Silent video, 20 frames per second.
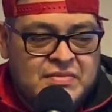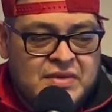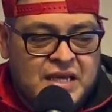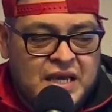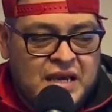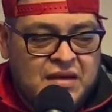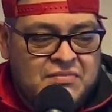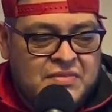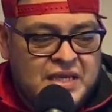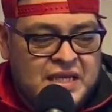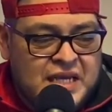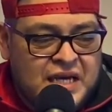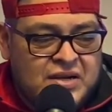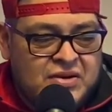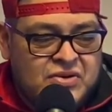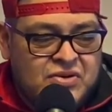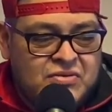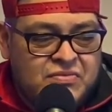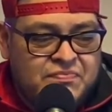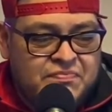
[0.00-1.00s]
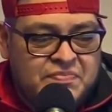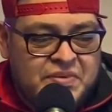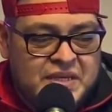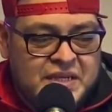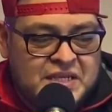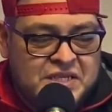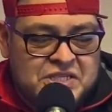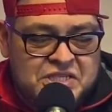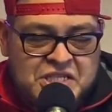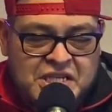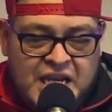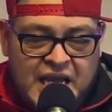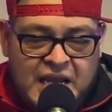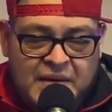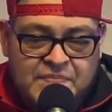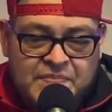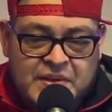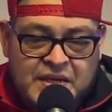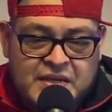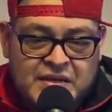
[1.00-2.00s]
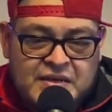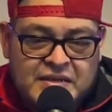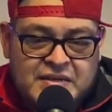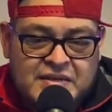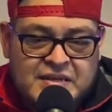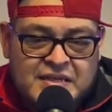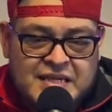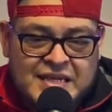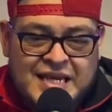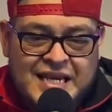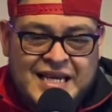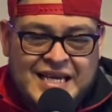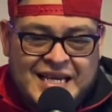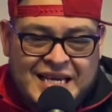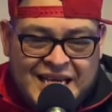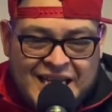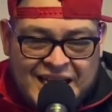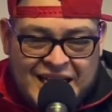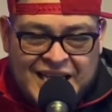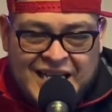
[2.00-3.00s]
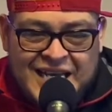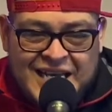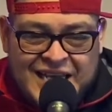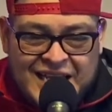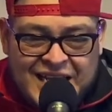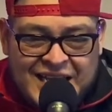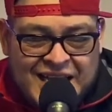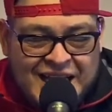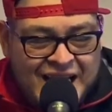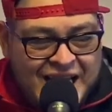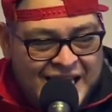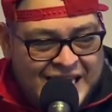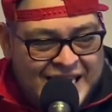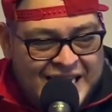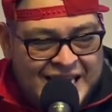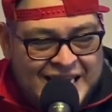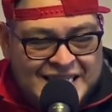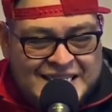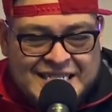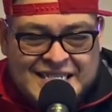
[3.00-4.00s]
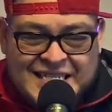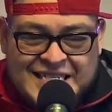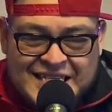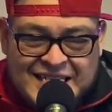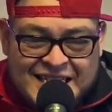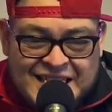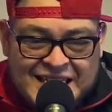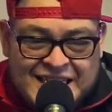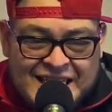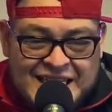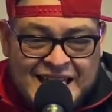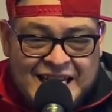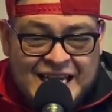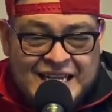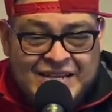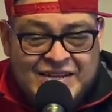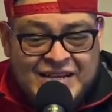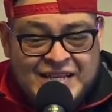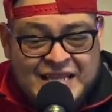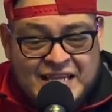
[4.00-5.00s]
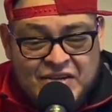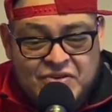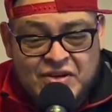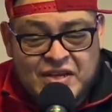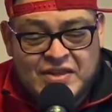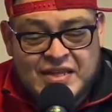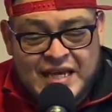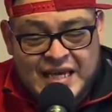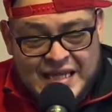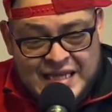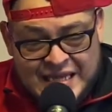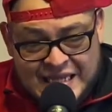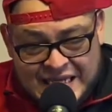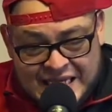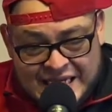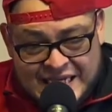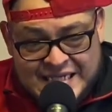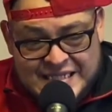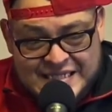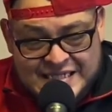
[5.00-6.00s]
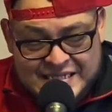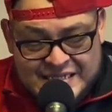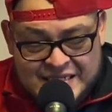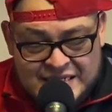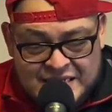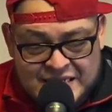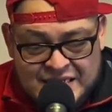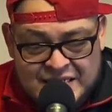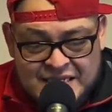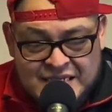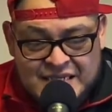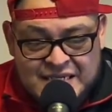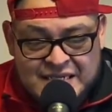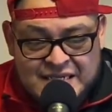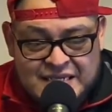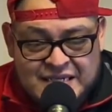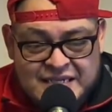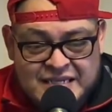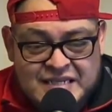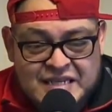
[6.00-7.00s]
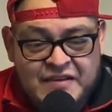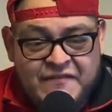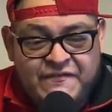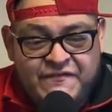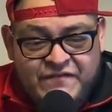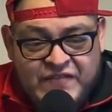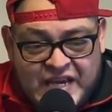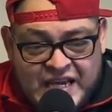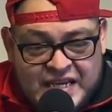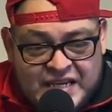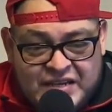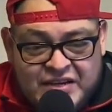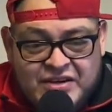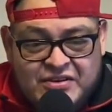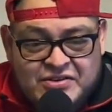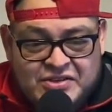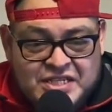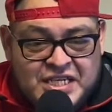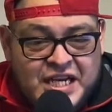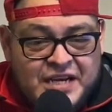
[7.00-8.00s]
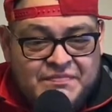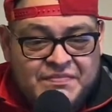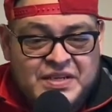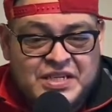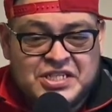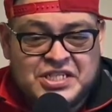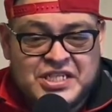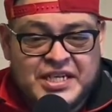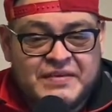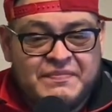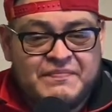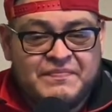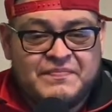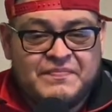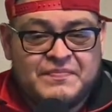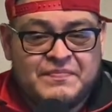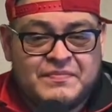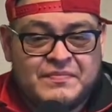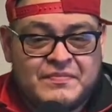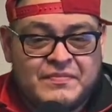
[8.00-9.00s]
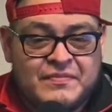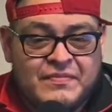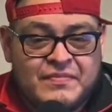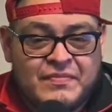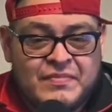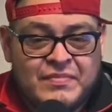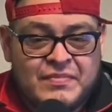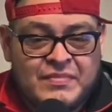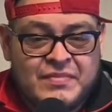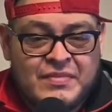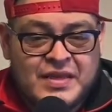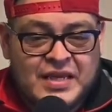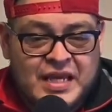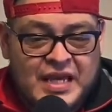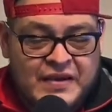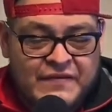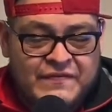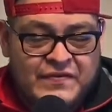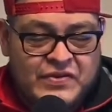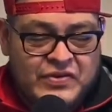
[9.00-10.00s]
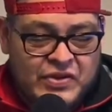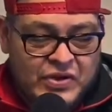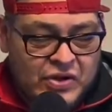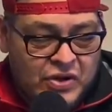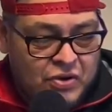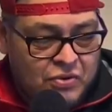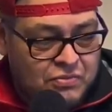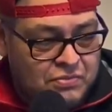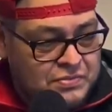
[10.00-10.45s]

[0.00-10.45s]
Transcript: be the champion, I guess. And I think you have to at least defend your championship if you're the GOAT.